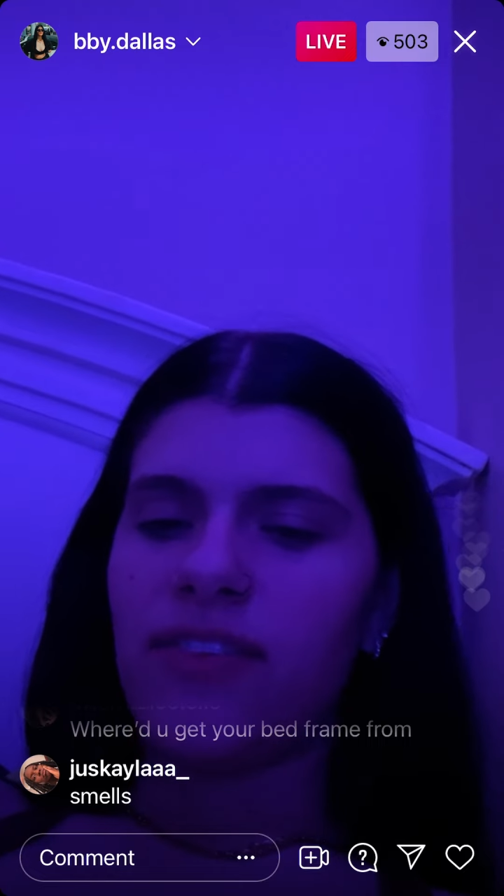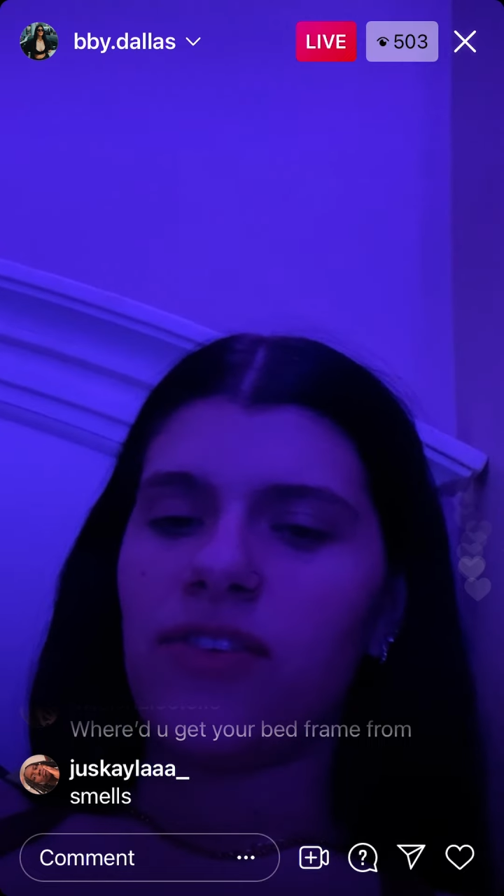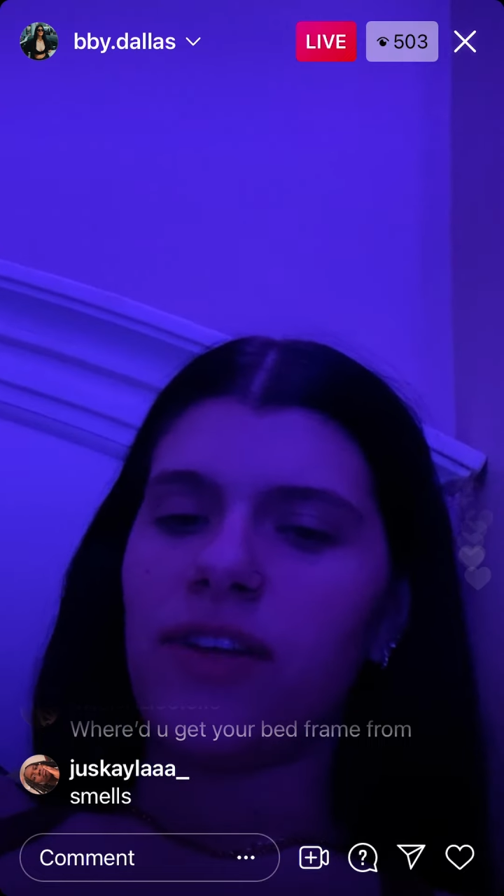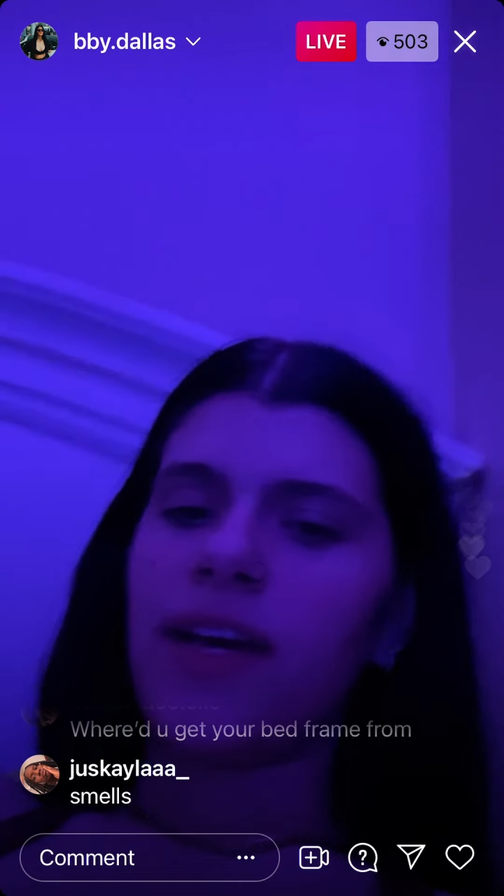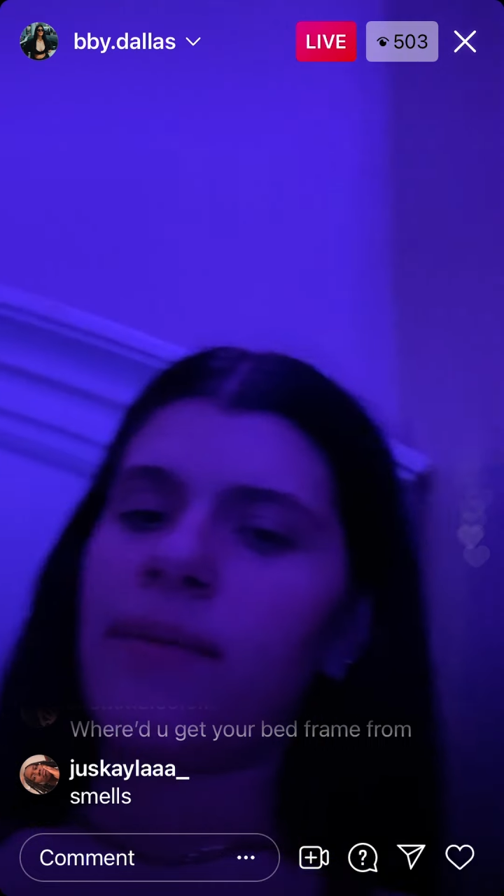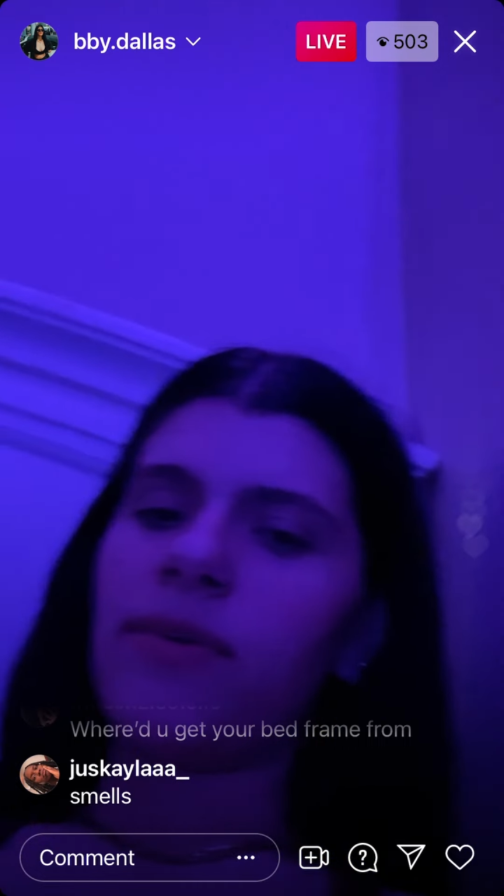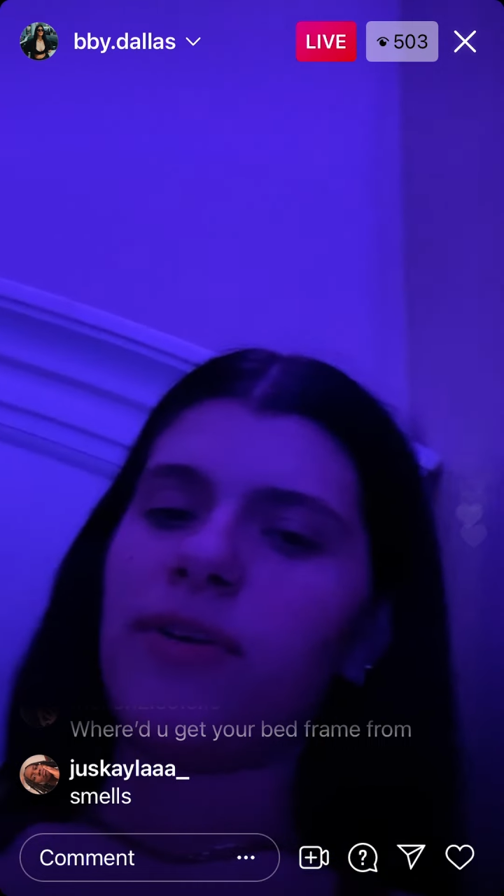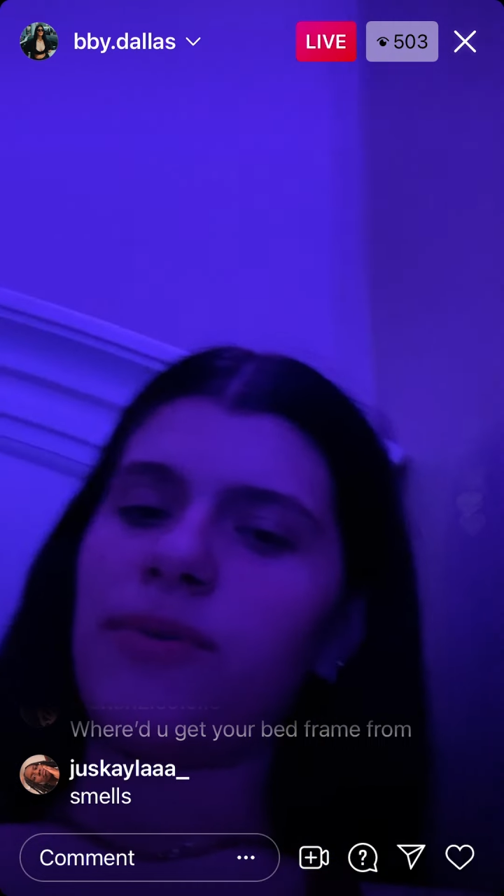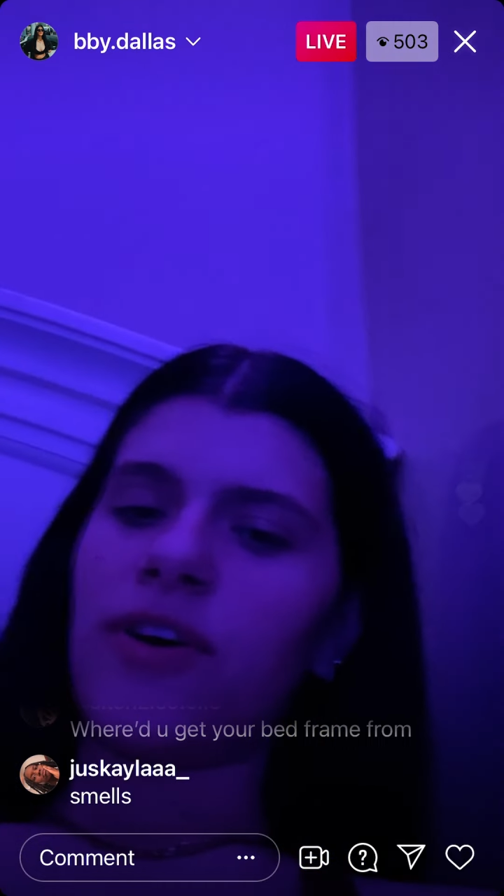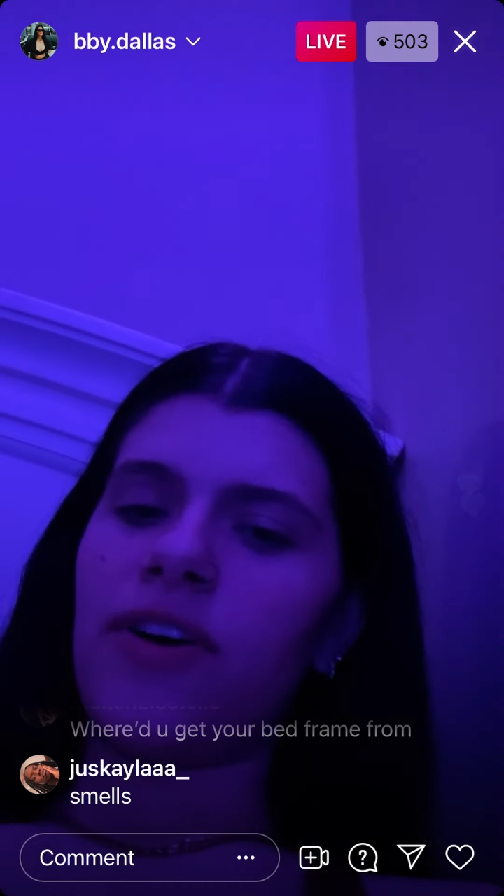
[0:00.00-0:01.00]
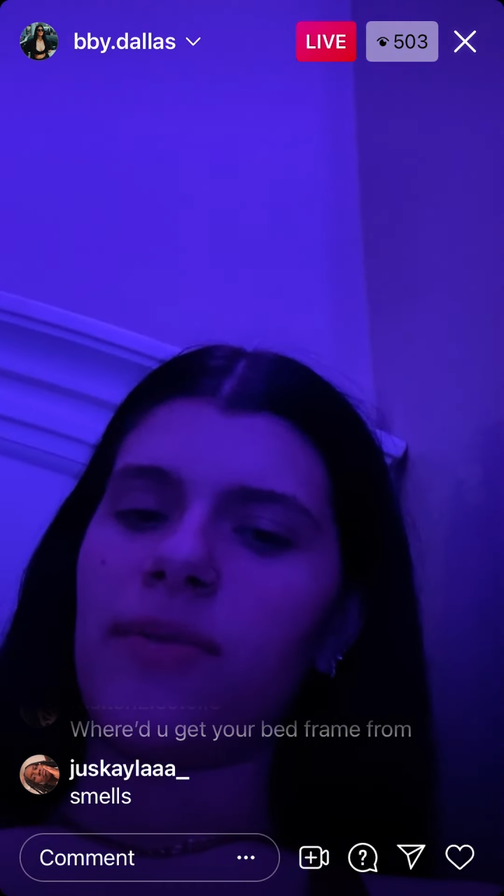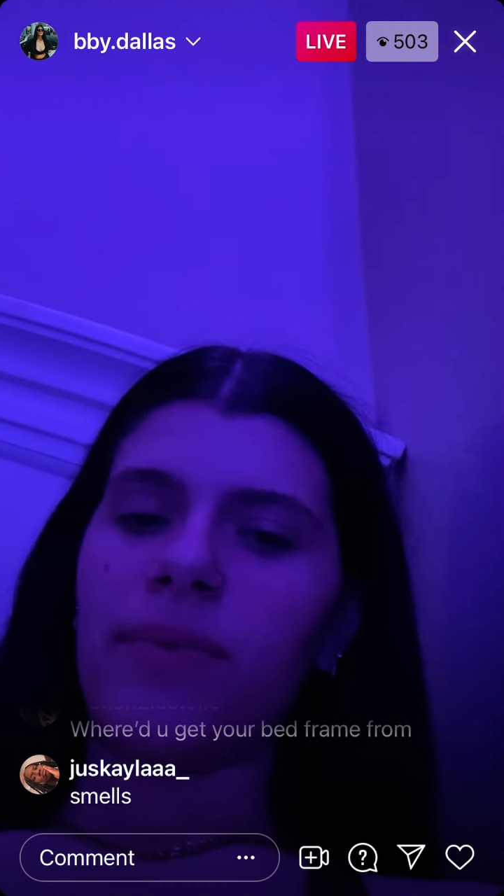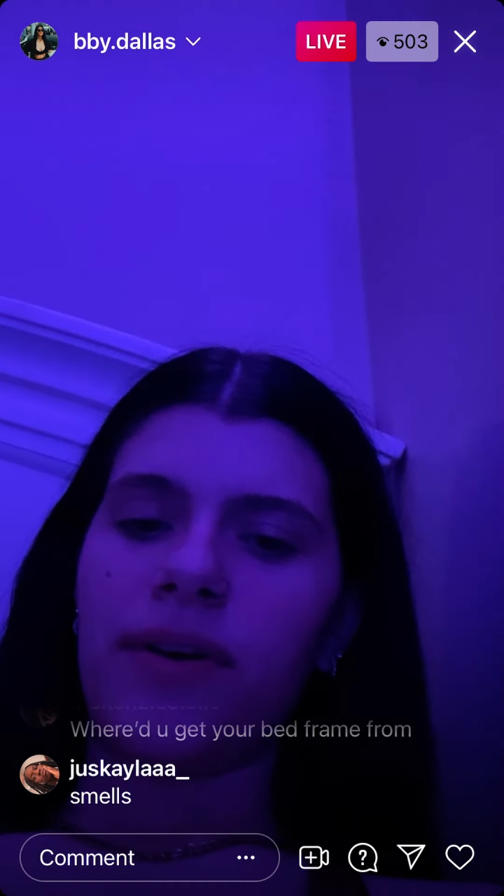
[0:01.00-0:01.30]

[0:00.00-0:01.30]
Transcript: Actually, I broke up with her,